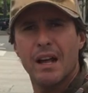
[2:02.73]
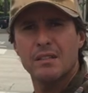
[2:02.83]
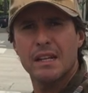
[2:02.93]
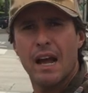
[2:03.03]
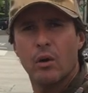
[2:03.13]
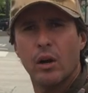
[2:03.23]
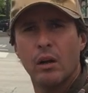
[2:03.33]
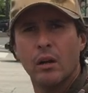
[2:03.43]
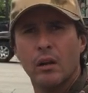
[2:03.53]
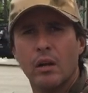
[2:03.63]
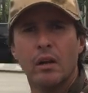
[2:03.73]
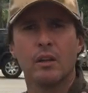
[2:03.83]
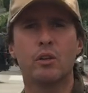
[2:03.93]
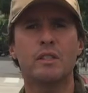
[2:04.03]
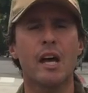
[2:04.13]
miles an hour?
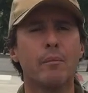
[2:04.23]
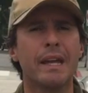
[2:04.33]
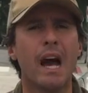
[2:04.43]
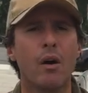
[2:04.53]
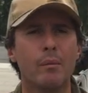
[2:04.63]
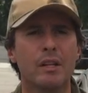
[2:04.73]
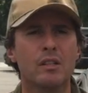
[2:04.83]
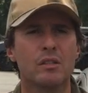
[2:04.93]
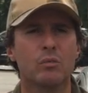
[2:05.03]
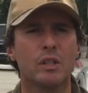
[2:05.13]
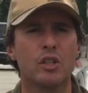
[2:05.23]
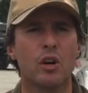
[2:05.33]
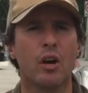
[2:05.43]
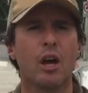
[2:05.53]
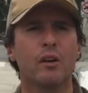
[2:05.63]
You tell me how I'm going to
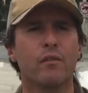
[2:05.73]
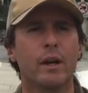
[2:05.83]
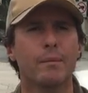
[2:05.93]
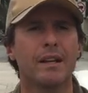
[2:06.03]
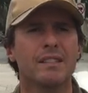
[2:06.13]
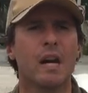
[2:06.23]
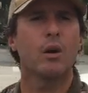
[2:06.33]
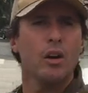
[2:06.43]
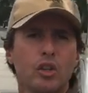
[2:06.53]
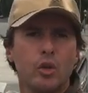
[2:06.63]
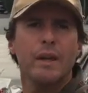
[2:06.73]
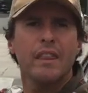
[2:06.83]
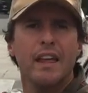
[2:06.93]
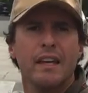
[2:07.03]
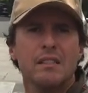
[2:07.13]
return 140 miles an hour
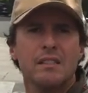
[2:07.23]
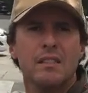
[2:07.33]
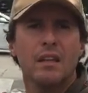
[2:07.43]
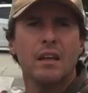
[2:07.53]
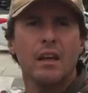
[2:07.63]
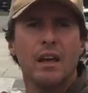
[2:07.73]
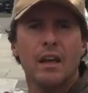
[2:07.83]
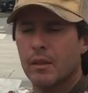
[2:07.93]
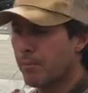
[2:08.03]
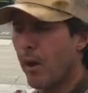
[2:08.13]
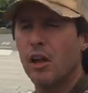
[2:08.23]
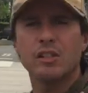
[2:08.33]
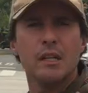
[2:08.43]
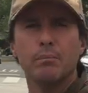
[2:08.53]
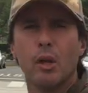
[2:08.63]
doing this. The
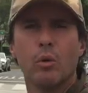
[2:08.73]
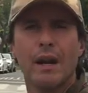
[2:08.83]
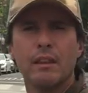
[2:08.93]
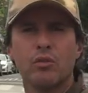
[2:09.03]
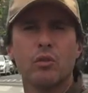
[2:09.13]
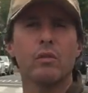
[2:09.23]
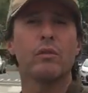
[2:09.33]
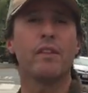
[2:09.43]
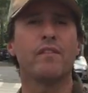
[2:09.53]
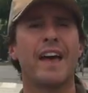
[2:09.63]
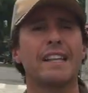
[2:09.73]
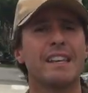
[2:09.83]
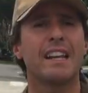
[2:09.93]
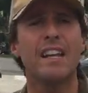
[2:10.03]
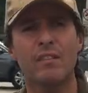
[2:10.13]
ball's going to blow right through the fence.
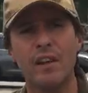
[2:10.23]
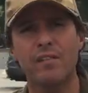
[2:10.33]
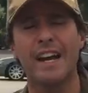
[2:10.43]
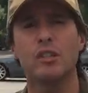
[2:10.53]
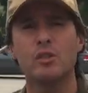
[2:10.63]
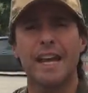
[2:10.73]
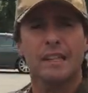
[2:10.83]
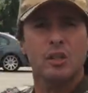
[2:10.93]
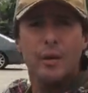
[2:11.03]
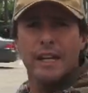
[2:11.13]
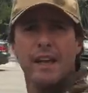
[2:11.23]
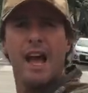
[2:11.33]
And even if I do get to it,